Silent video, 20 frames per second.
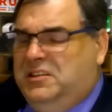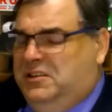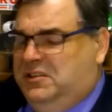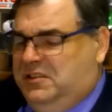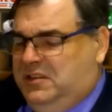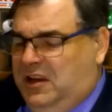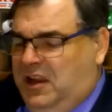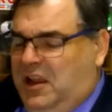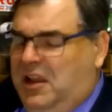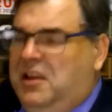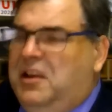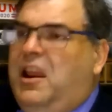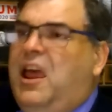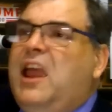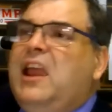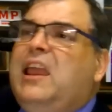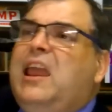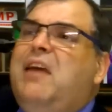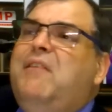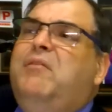is
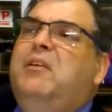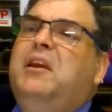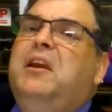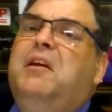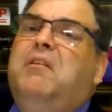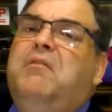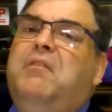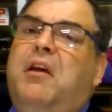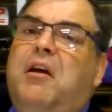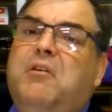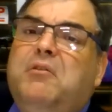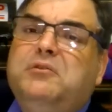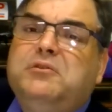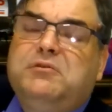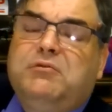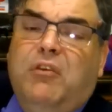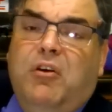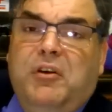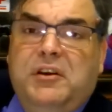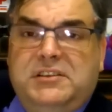like having a
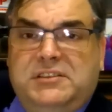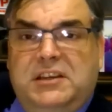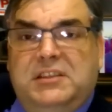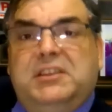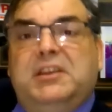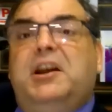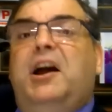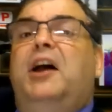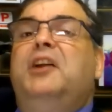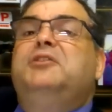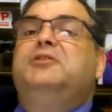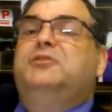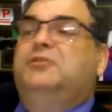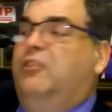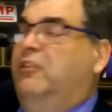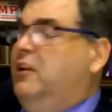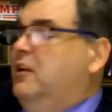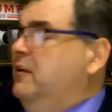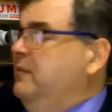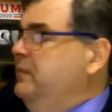Rolls Royce at the
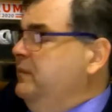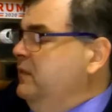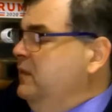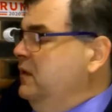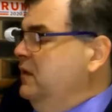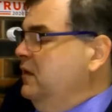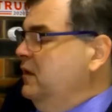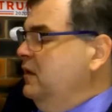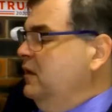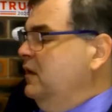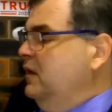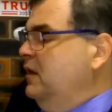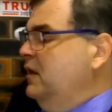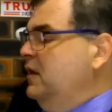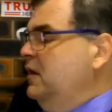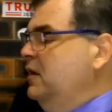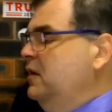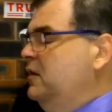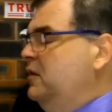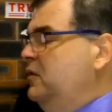country.
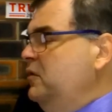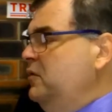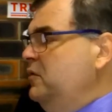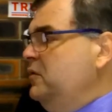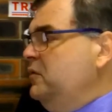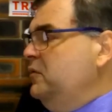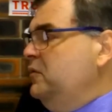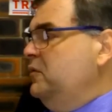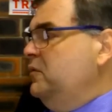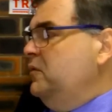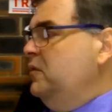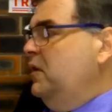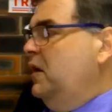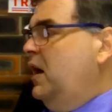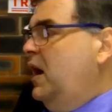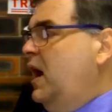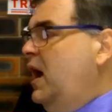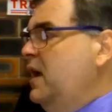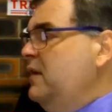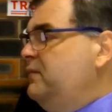Google,
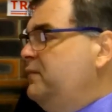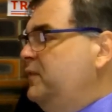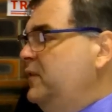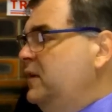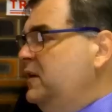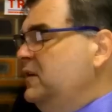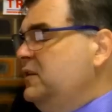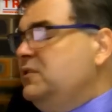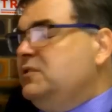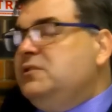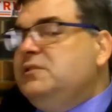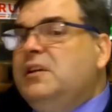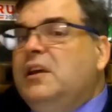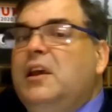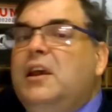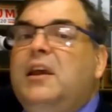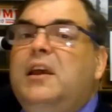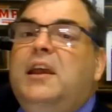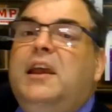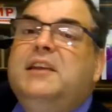I've finished.
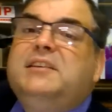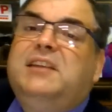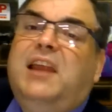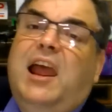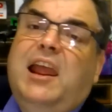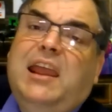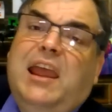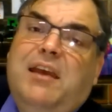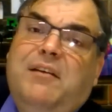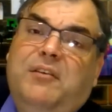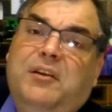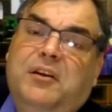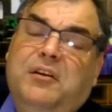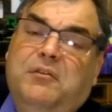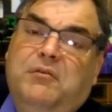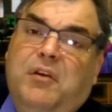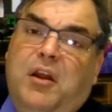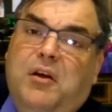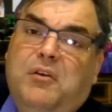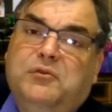It's like having
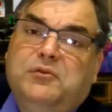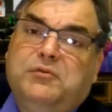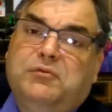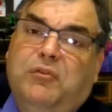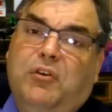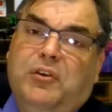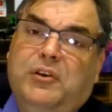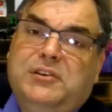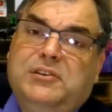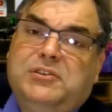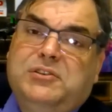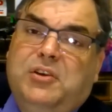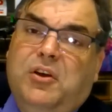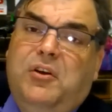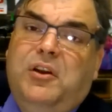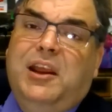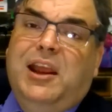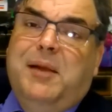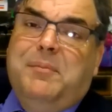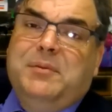a Rolls Royce
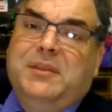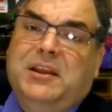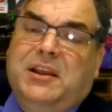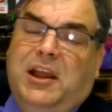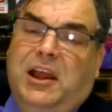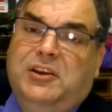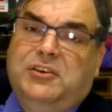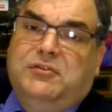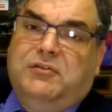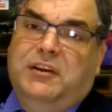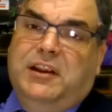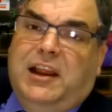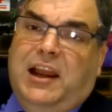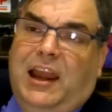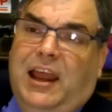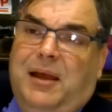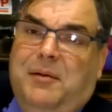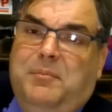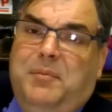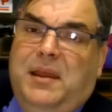turning up at the country
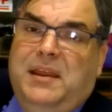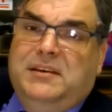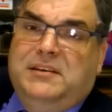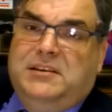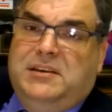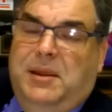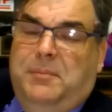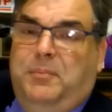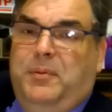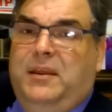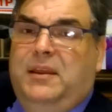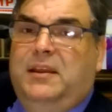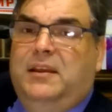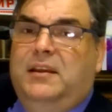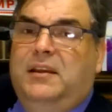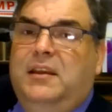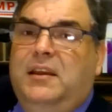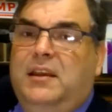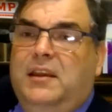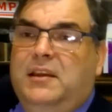club and
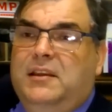tipping